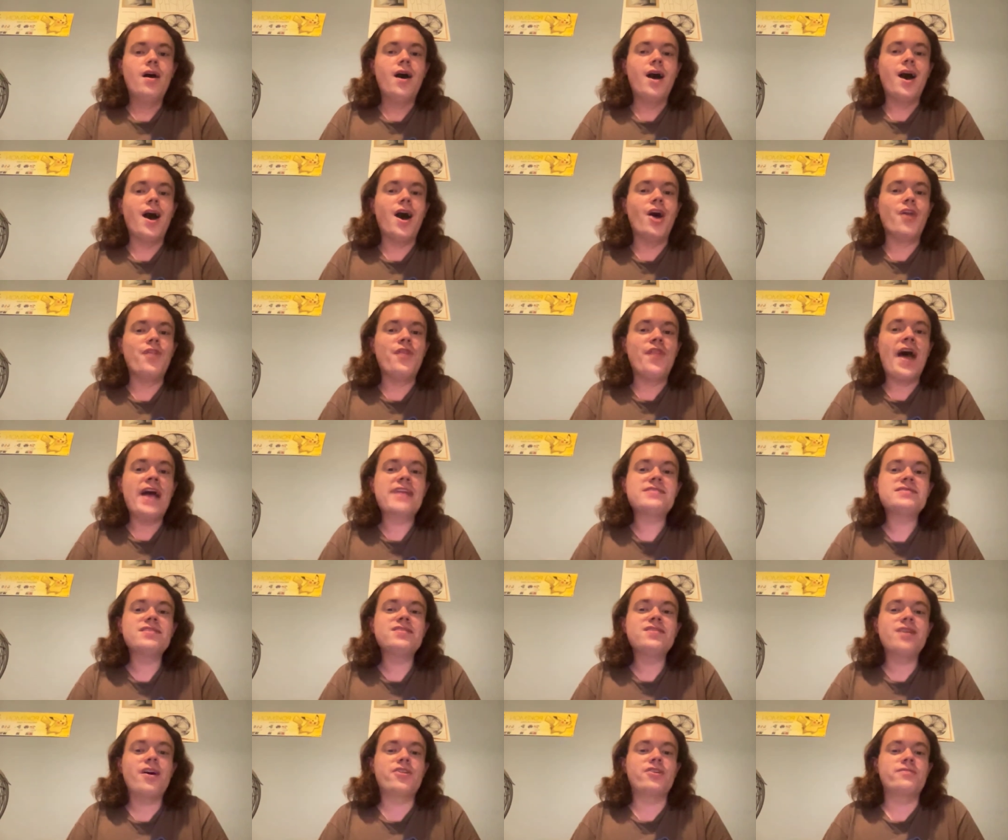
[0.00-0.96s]
That's
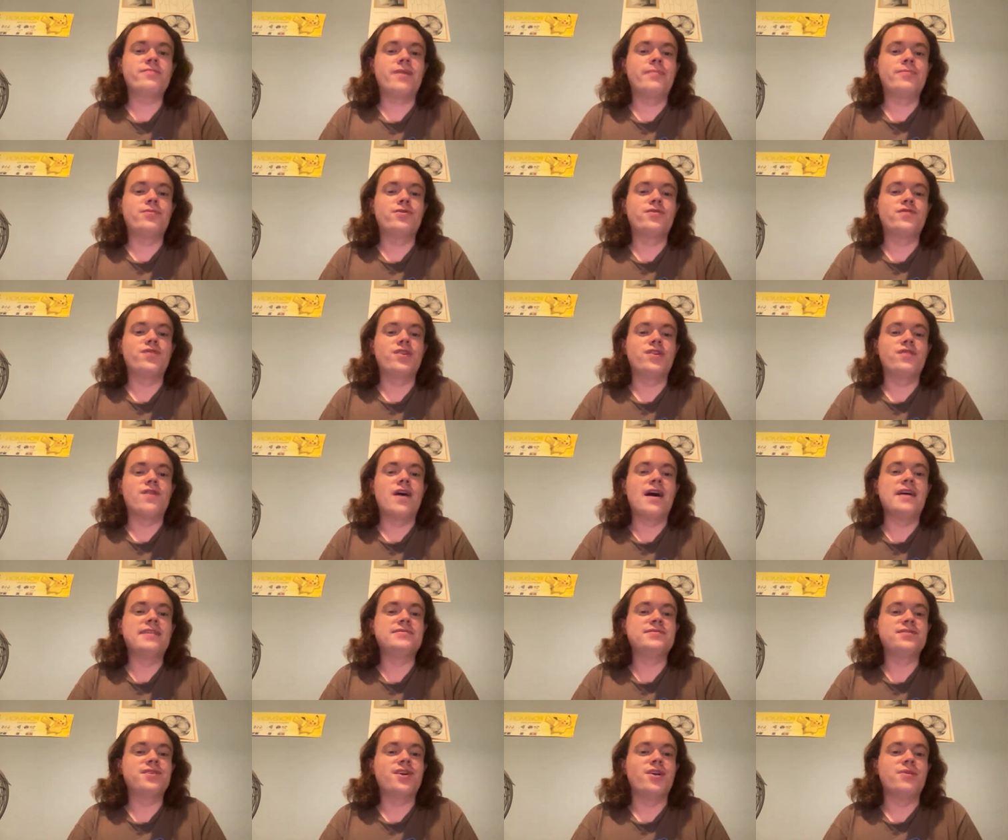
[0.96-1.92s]
another member of the
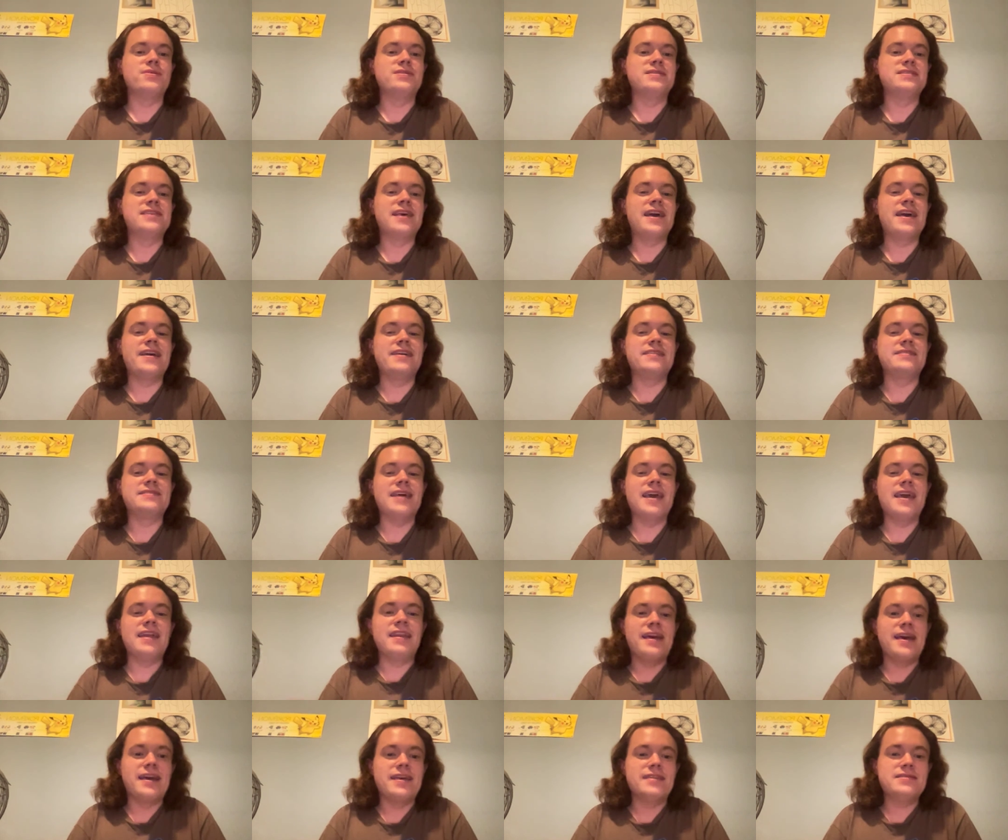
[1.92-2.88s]
Oration says,
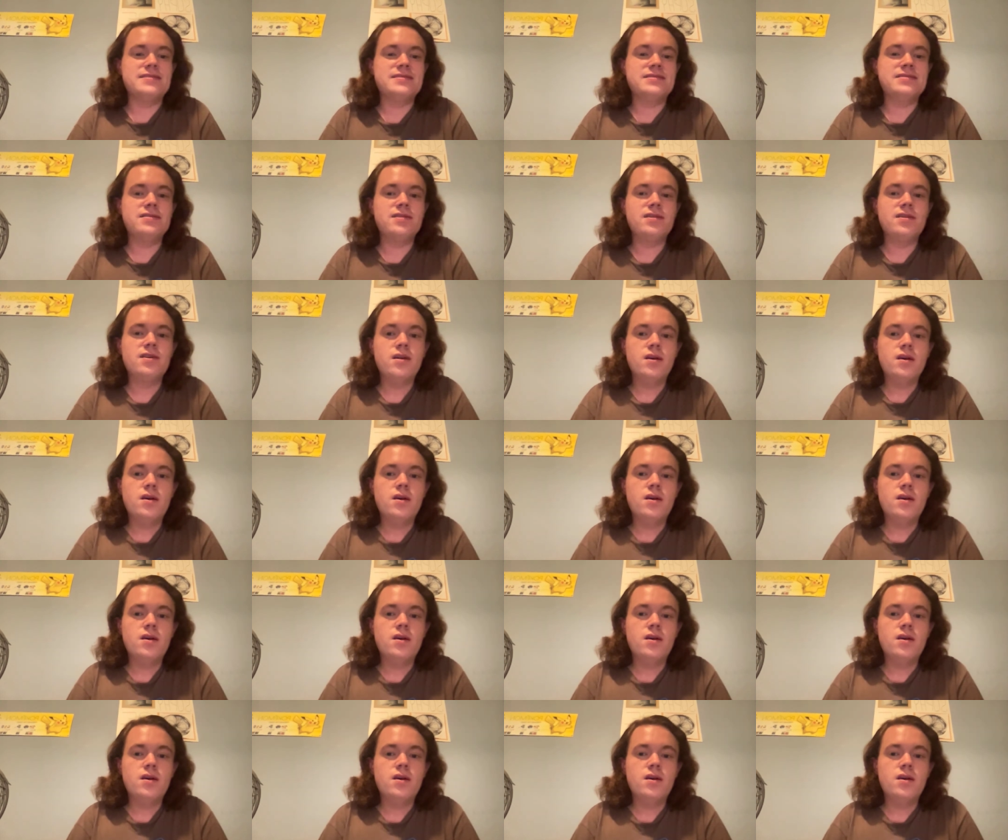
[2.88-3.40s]
ain't it?